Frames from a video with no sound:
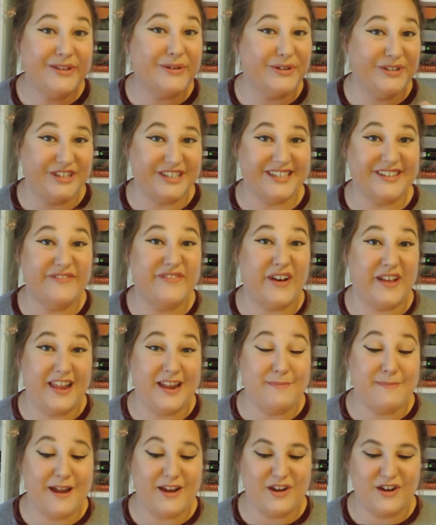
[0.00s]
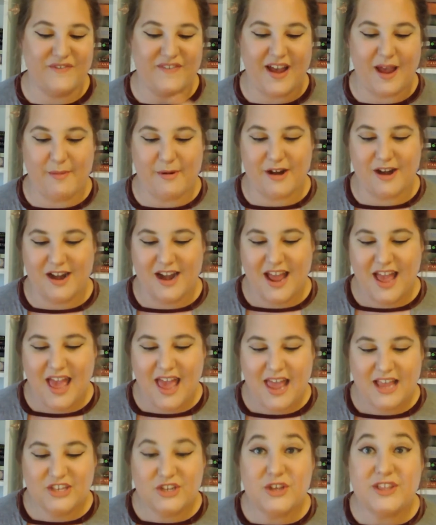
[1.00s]
Told you, it felt like microfiber.
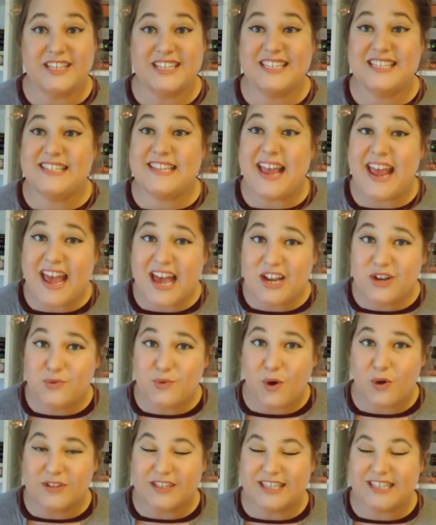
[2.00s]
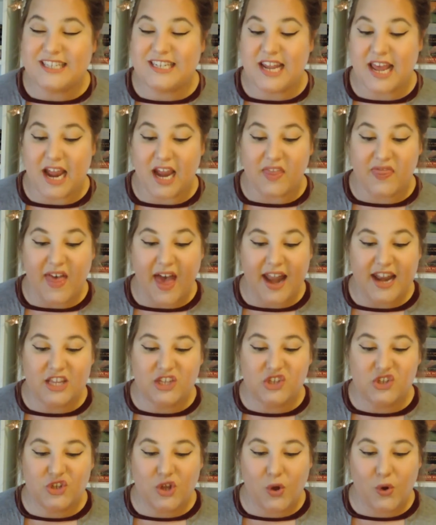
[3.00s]
So the sand won't stick. That
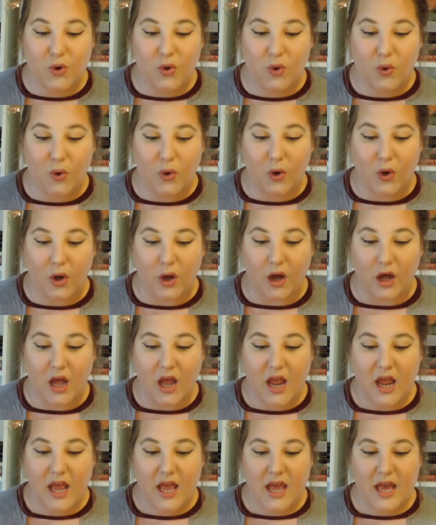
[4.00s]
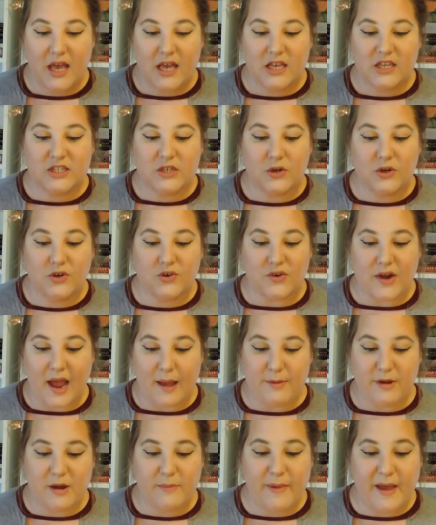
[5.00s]
is so cool. So
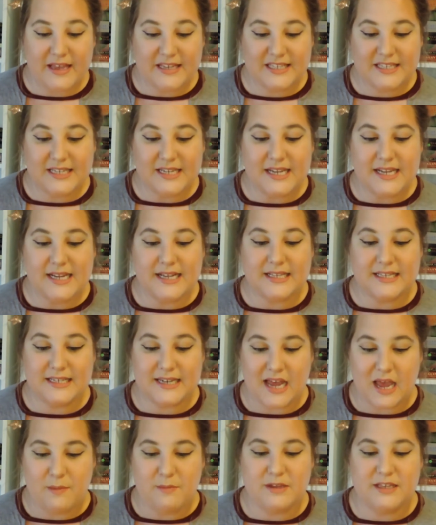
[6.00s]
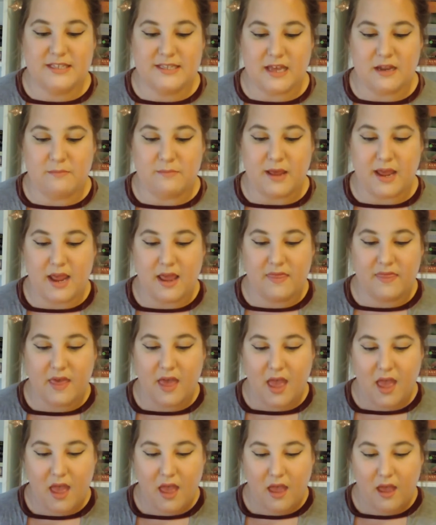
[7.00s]
grab your bestie. It's time to sunbathe.
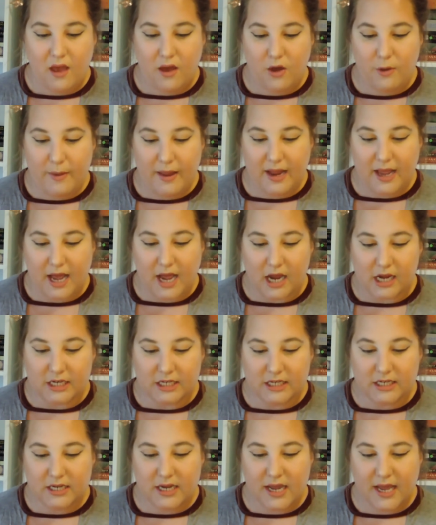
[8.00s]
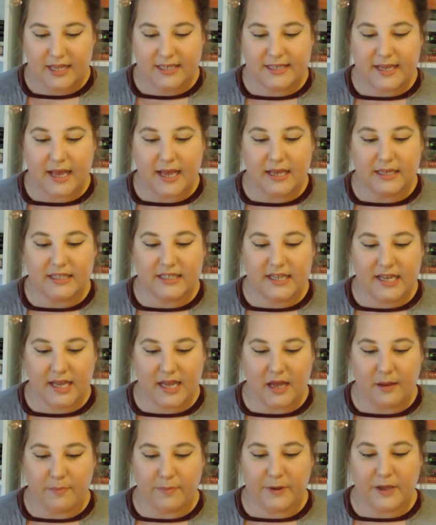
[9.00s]
Oh my gosh. It says,
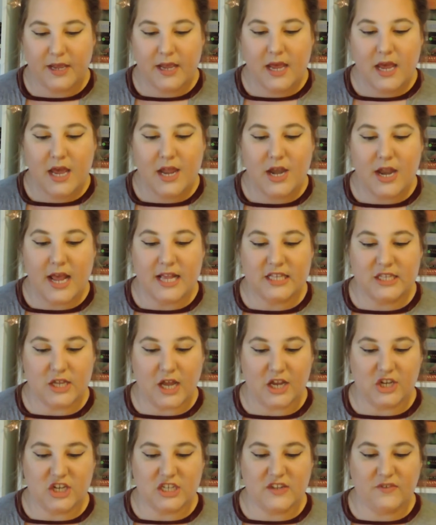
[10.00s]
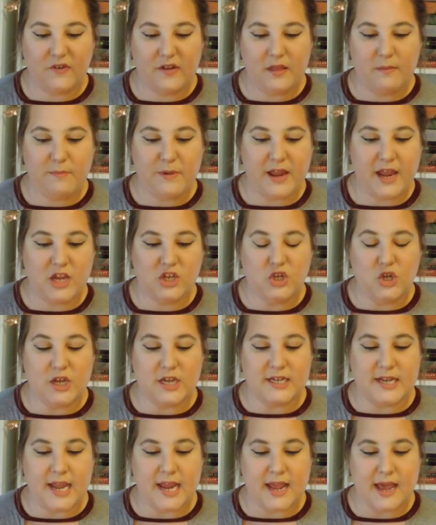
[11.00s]
tip. It's not just for the beach.
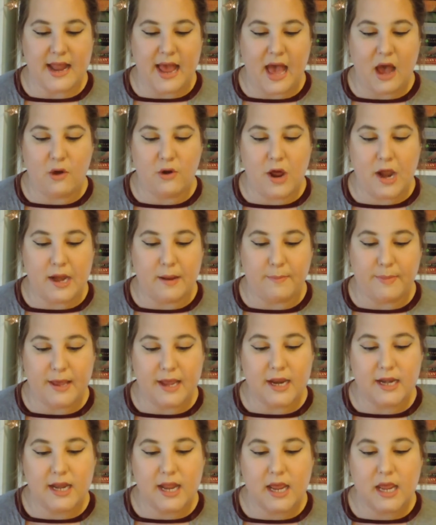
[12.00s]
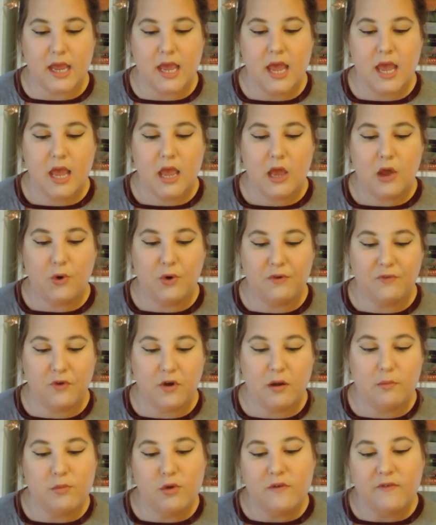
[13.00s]
You could take it out on a picnic or
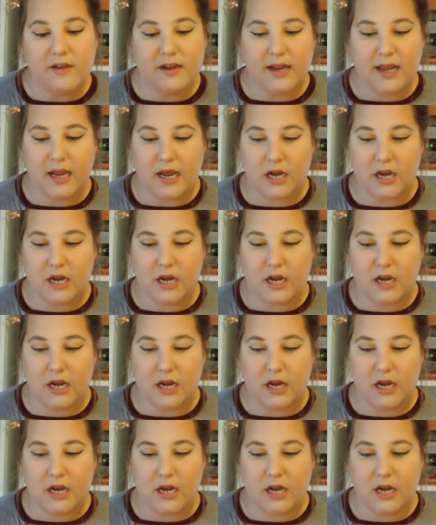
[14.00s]
for a movie